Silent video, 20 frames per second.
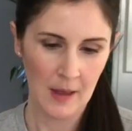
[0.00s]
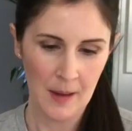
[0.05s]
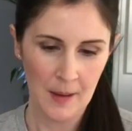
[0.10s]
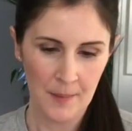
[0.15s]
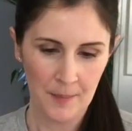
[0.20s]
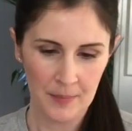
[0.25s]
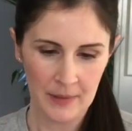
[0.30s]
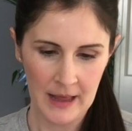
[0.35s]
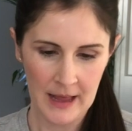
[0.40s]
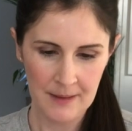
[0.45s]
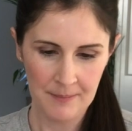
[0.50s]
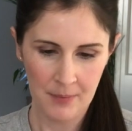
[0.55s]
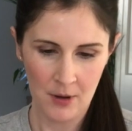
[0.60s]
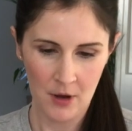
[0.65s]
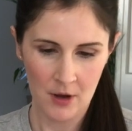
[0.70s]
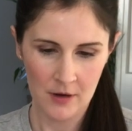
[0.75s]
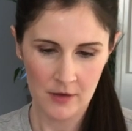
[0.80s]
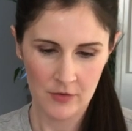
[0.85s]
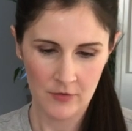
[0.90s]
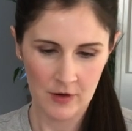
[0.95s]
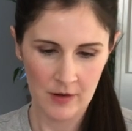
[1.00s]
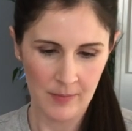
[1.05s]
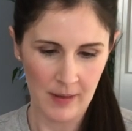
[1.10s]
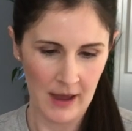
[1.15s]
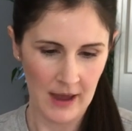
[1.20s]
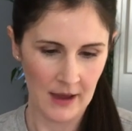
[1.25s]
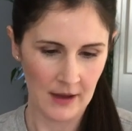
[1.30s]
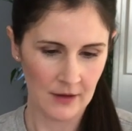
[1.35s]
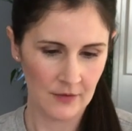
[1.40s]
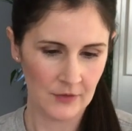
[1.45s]
Plant pod
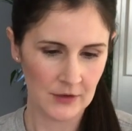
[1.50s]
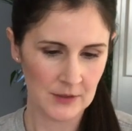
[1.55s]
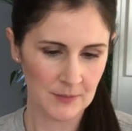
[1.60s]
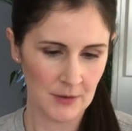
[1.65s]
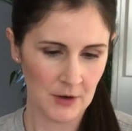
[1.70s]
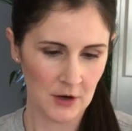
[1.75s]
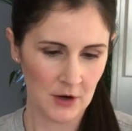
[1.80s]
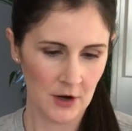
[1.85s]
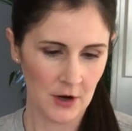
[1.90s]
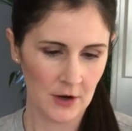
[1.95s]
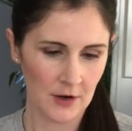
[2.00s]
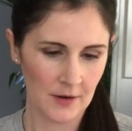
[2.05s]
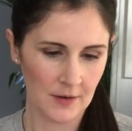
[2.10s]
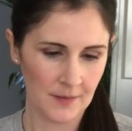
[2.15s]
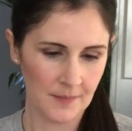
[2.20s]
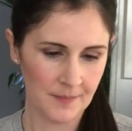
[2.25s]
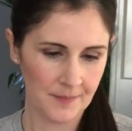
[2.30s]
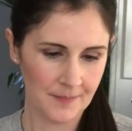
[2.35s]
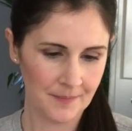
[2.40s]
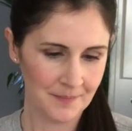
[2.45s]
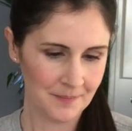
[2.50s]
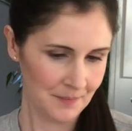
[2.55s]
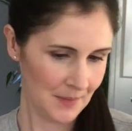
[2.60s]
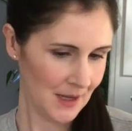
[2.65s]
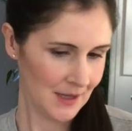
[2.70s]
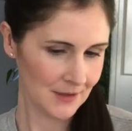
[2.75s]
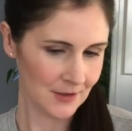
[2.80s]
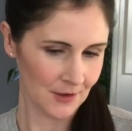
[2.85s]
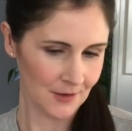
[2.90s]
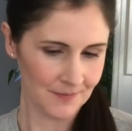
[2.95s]
3-pack for Smart Garden.
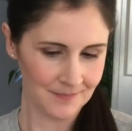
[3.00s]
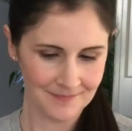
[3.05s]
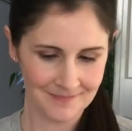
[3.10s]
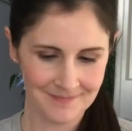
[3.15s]
Basil.